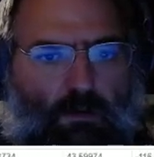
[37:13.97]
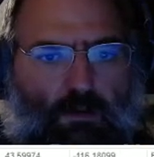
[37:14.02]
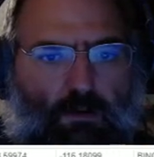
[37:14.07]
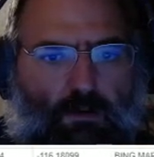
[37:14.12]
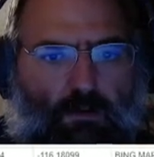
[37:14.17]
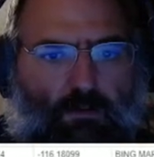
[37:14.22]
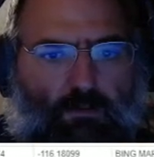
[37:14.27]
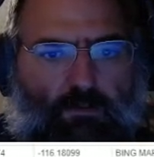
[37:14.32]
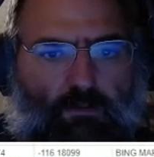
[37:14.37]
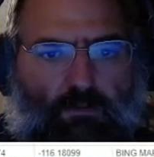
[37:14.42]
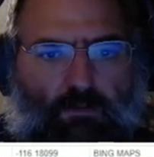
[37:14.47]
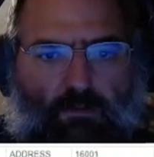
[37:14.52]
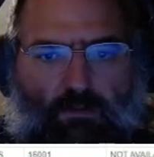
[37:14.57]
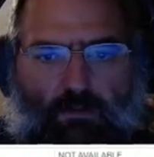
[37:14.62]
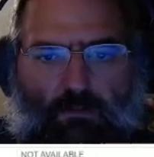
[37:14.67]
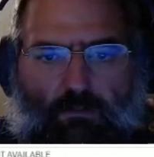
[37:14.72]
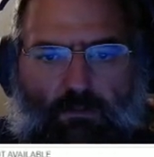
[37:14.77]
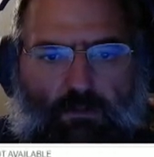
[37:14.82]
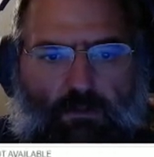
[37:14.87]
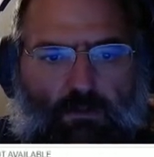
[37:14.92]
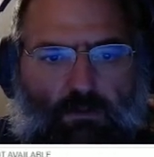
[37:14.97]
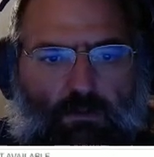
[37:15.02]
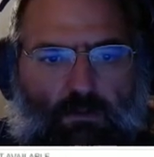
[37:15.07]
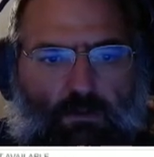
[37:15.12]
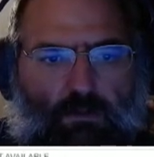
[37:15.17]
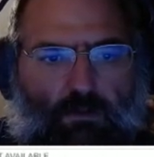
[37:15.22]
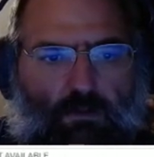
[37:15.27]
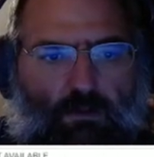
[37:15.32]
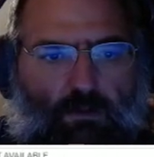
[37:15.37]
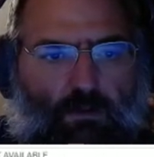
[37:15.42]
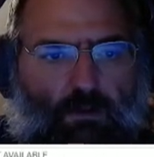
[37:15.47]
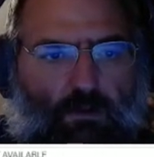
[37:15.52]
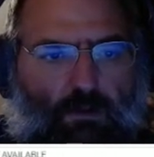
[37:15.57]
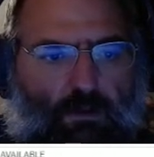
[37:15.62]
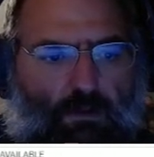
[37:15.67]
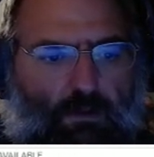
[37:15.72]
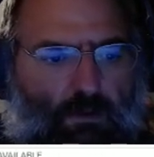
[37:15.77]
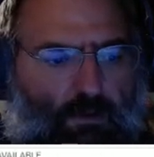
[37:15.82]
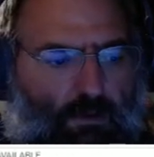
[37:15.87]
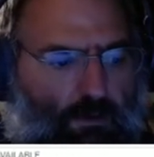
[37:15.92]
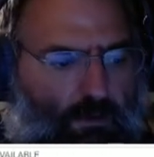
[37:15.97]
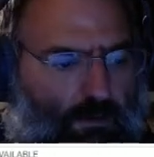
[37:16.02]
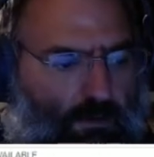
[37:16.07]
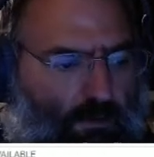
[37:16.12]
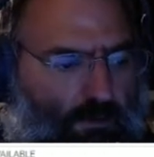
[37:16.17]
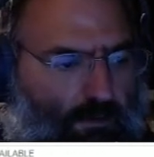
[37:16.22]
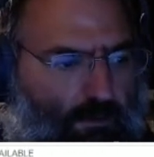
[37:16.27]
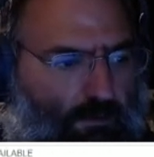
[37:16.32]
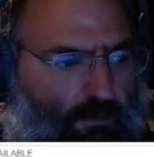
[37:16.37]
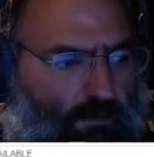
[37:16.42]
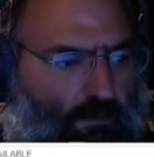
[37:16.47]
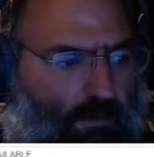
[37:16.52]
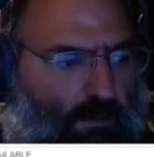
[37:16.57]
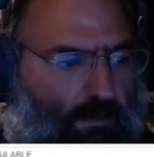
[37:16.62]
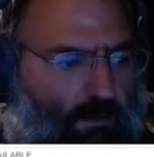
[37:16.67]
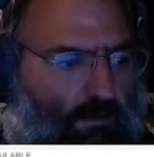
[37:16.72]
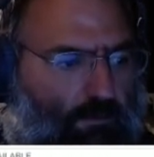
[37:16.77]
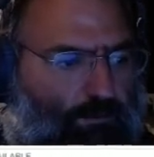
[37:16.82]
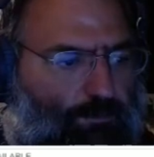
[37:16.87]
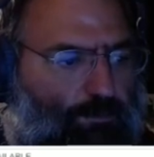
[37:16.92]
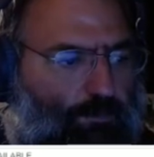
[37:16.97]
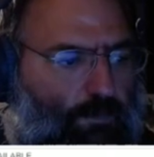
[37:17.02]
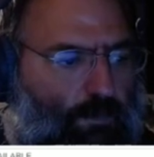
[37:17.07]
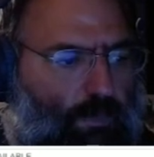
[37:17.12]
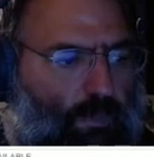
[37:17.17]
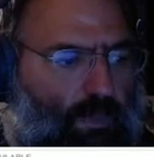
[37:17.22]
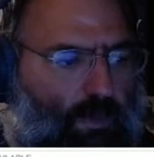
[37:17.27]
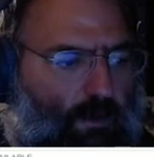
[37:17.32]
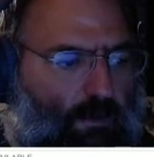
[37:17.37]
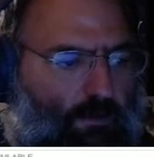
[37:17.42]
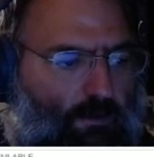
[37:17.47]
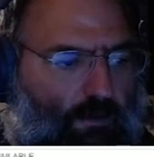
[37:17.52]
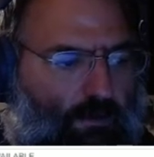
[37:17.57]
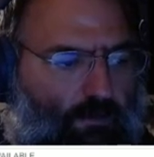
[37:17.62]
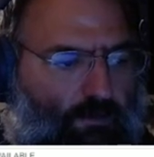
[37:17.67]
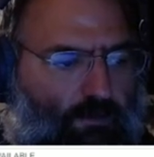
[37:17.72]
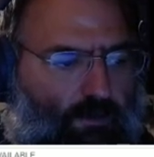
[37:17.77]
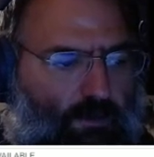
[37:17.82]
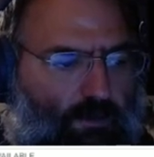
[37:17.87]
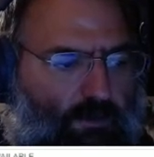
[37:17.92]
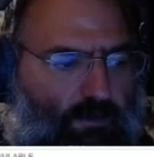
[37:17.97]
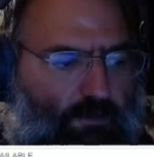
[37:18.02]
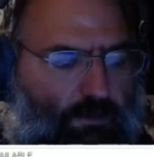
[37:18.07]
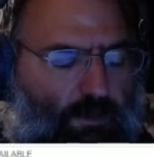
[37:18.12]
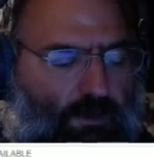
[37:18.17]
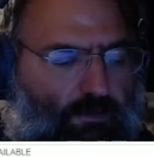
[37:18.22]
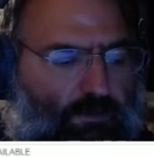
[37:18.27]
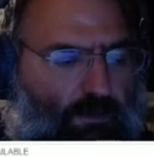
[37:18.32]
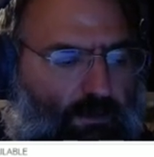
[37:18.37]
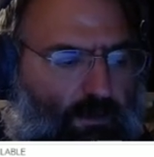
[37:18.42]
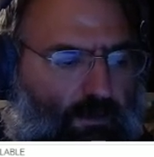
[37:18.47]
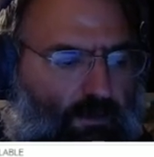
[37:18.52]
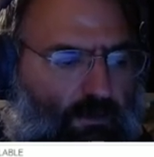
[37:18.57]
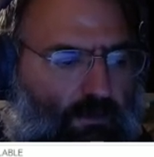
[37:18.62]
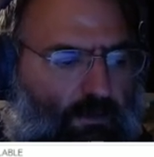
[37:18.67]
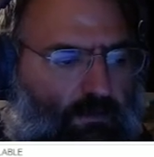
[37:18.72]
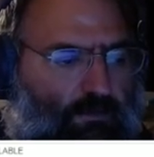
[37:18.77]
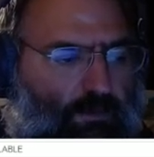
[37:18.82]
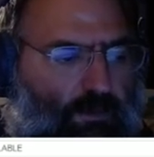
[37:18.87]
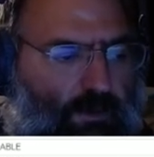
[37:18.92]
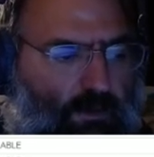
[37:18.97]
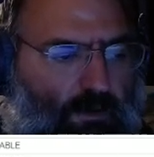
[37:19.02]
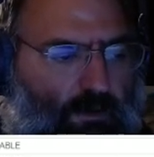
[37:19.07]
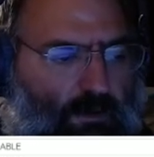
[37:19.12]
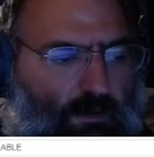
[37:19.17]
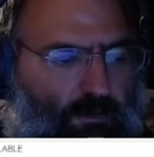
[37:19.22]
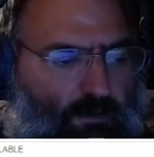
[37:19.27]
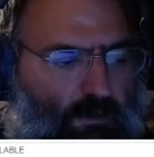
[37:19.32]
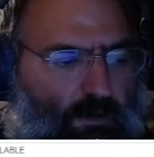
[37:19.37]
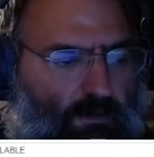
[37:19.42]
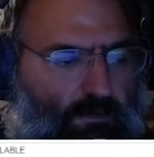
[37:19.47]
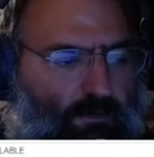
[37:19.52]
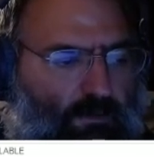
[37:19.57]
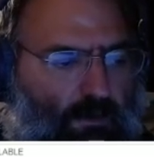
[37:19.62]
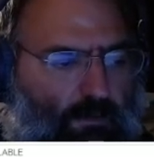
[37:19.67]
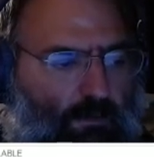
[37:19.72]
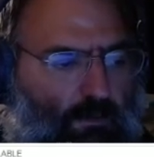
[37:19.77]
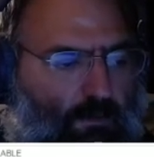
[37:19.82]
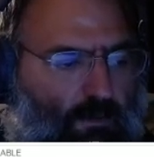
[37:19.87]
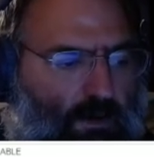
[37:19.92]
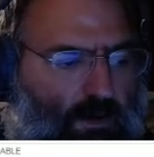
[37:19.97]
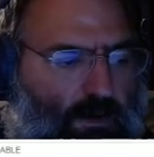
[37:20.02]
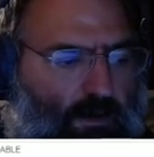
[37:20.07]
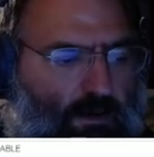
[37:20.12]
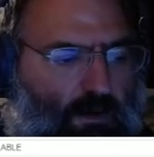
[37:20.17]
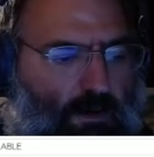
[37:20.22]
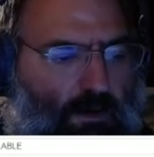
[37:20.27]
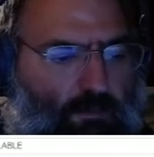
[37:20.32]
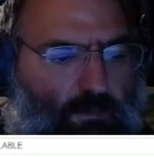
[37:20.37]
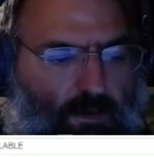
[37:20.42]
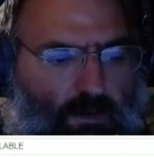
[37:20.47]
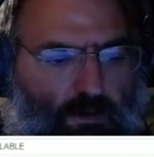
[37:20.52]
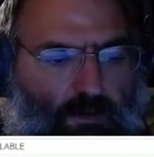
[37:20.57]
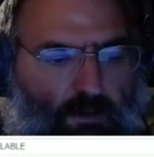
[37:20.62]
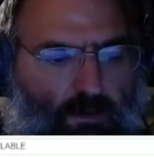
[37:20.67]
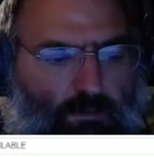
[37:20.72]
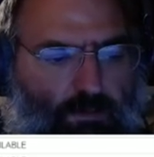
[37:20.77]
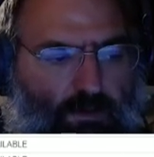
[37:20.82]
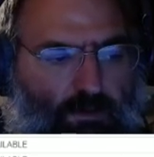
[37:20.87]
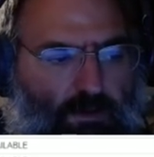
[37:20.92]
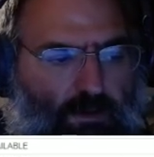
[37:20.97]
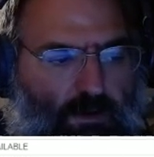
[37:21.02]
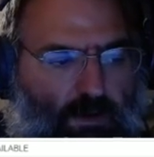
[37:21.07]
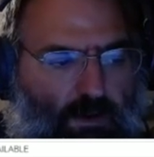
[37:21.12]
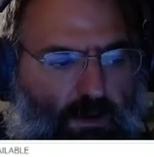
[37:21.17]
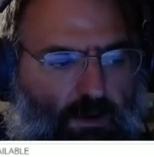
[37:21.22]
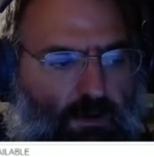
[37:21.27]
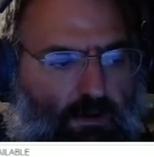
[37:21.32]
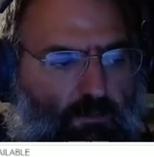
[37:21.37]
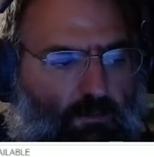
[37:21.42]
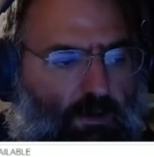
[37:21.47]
It's the same thing. So, strictly speaking, it's X, comma, Y, comma, probably name.